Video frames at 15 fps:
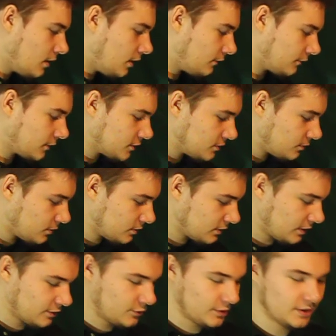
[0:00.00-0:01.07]
A first world
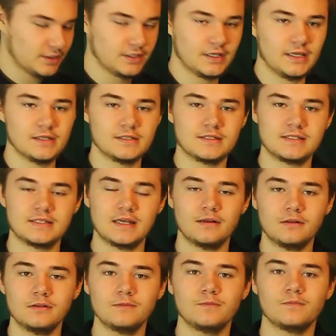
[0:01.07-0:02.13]
country can
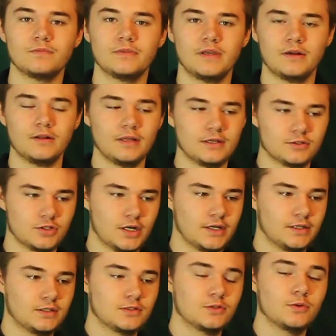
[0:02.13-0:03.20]
sell their
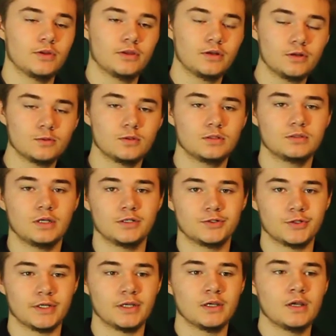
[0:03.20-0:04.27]
electronics to a third world
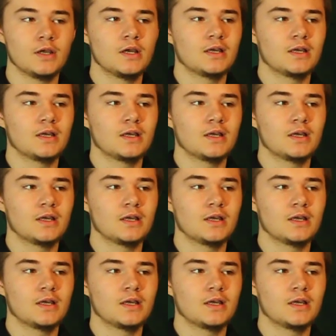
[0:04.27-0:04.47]
country,